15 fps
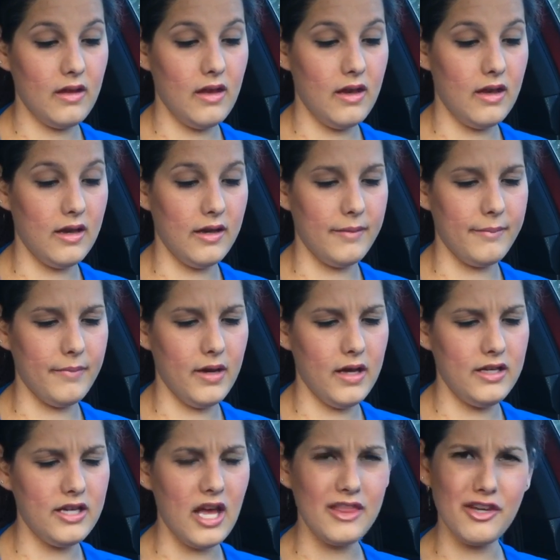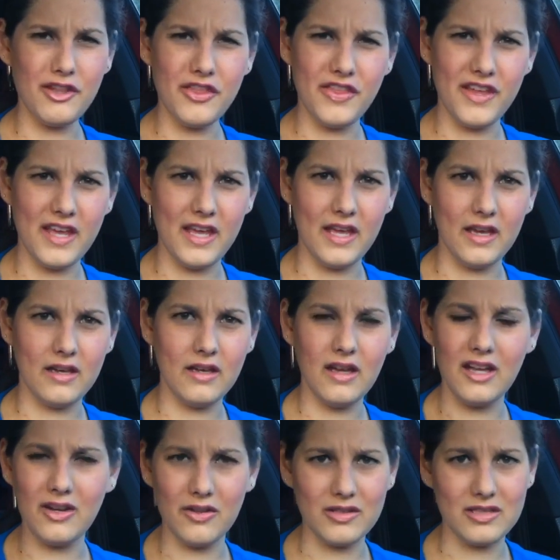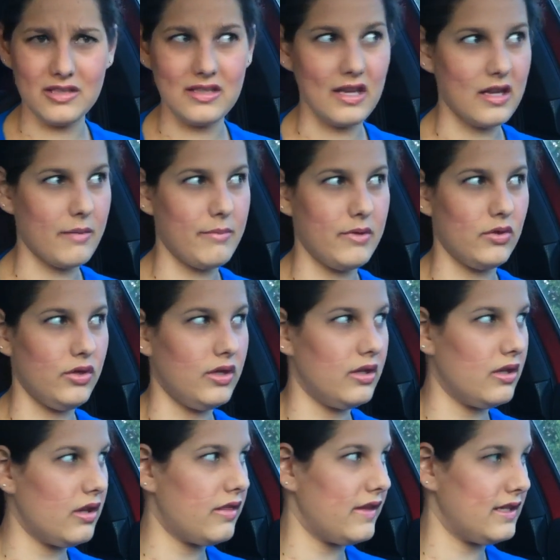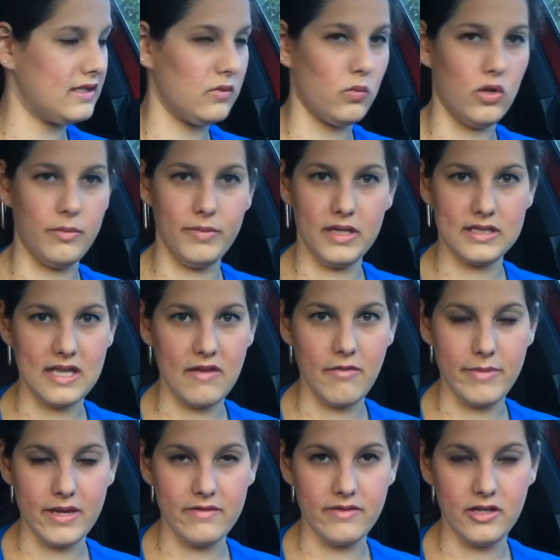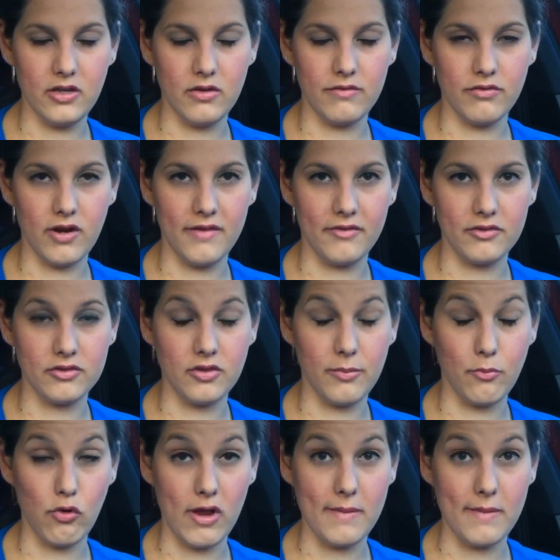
Um, another thing, I know this is like a million things in one because I haven't made a video in forever, so I'm